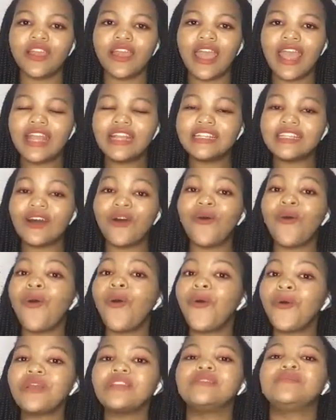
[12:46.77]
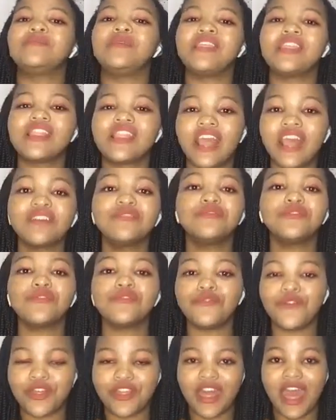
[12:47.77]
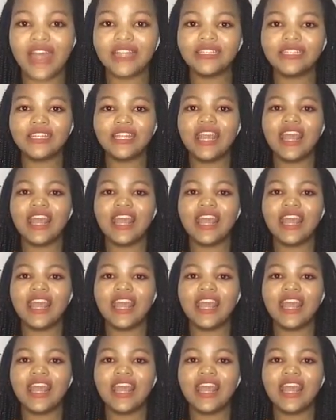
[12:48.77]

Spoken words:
and I'll always be thankful for that.